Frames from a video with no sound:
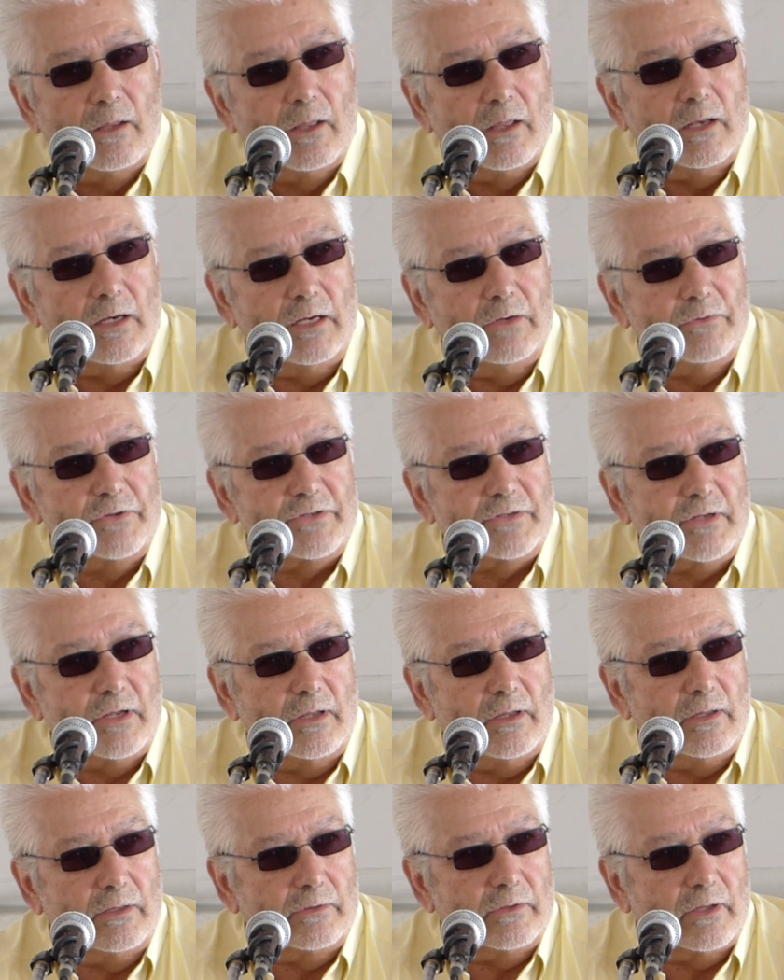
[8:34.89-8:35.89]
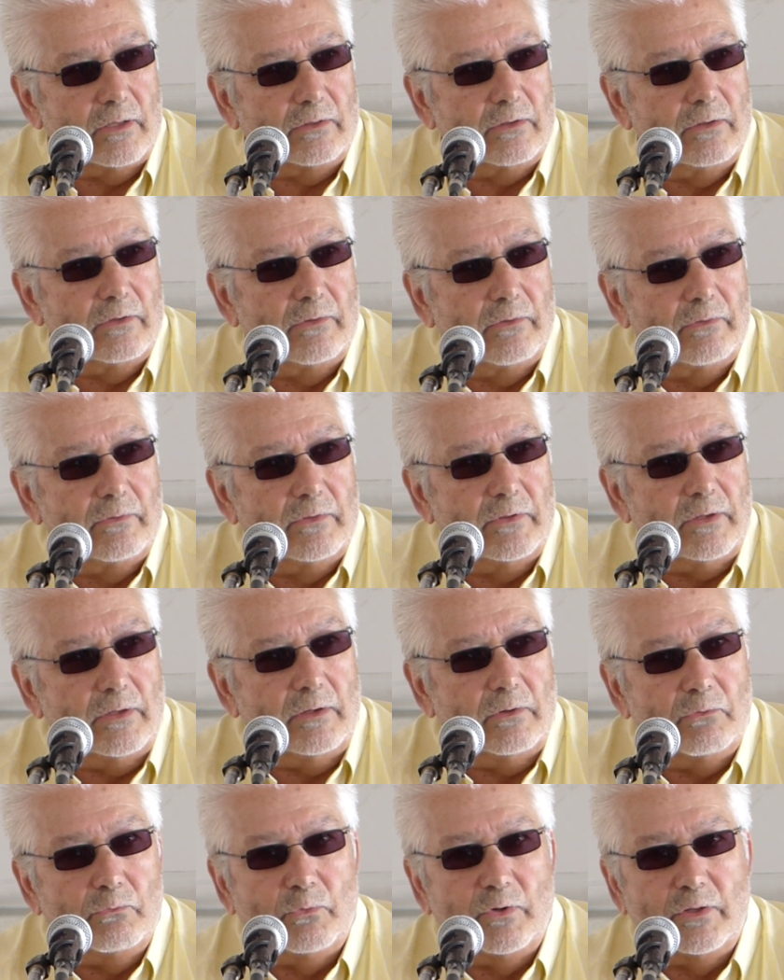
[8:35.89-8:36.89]
and he was stating that
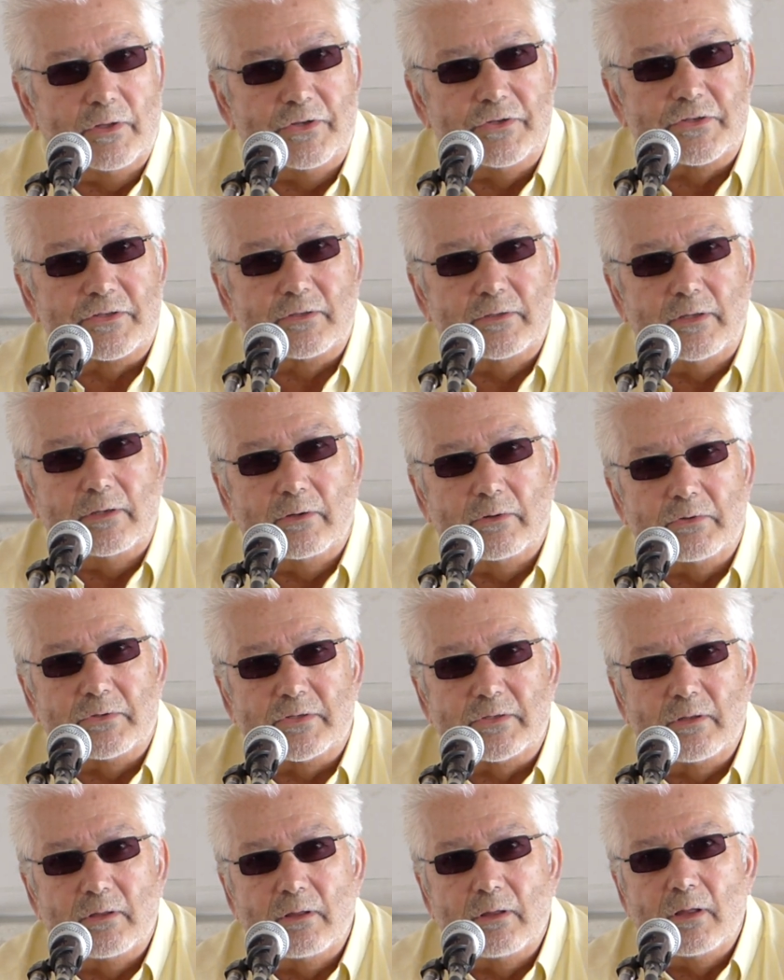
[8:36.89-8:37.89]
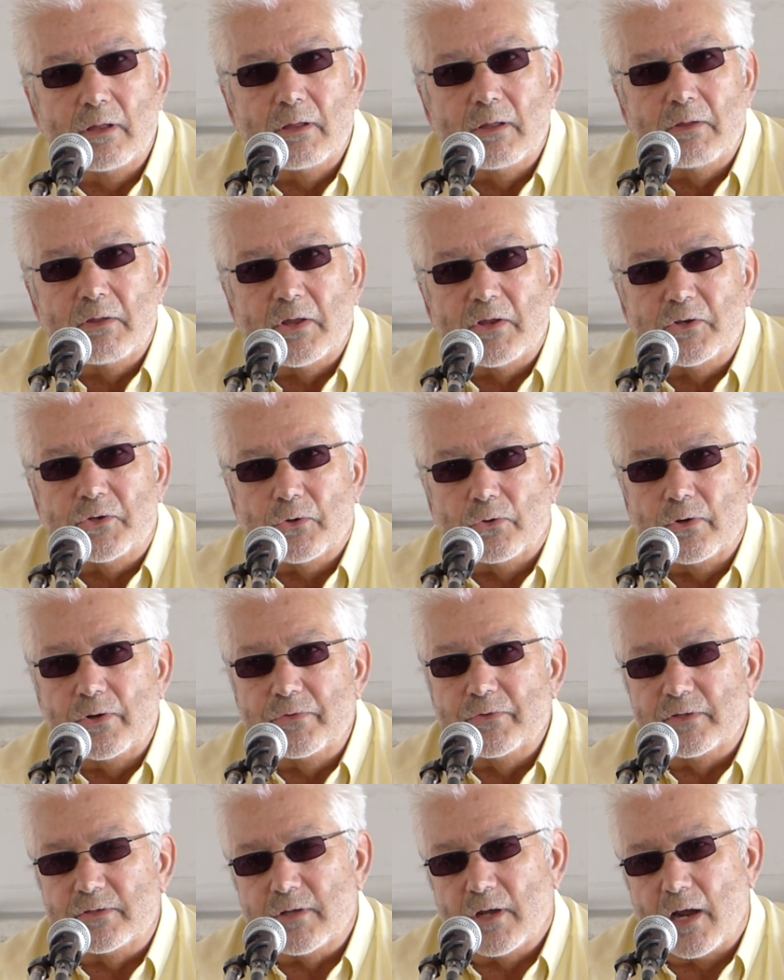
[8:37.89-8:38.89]
the religious leaders,
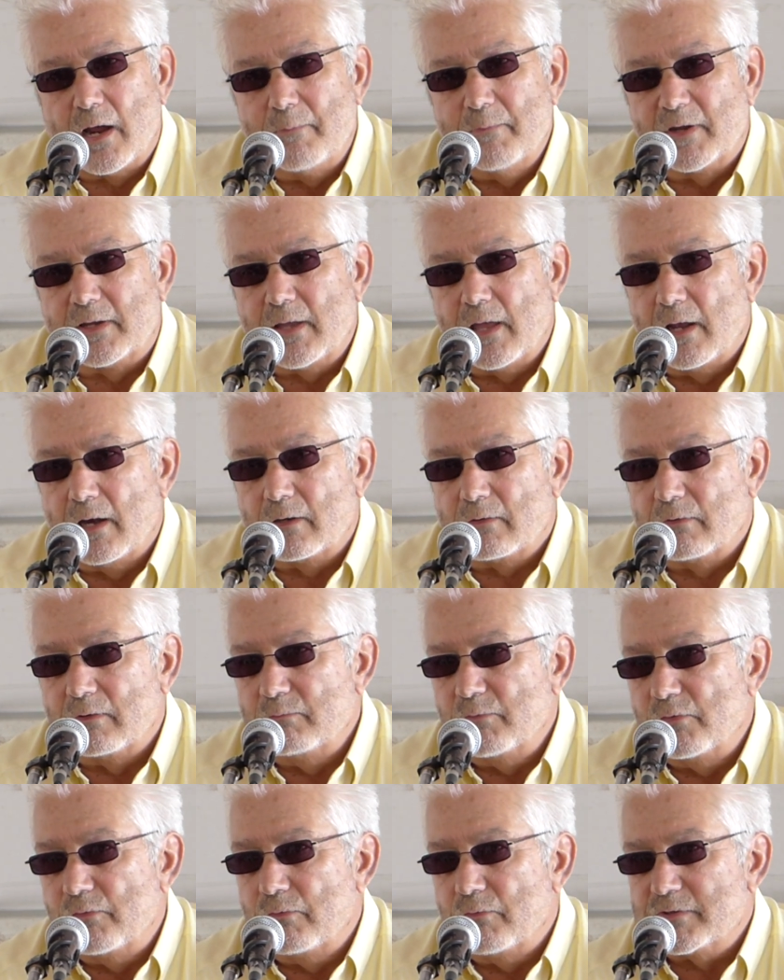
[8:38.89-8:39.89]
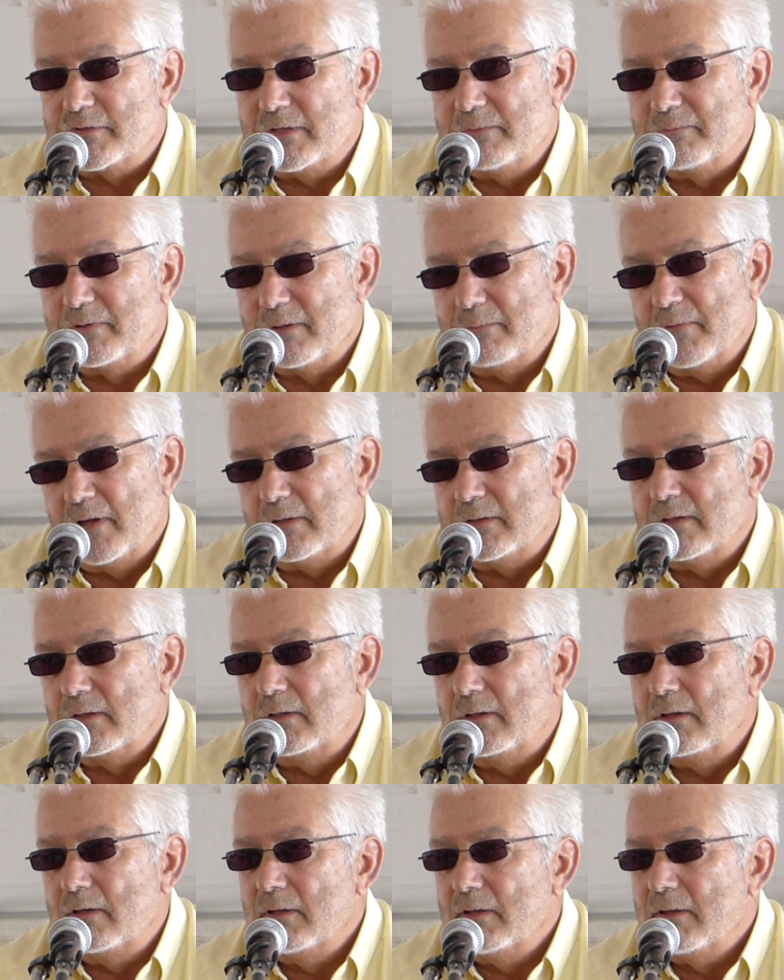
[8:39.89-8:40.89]
during the time mechanical removal was implemented,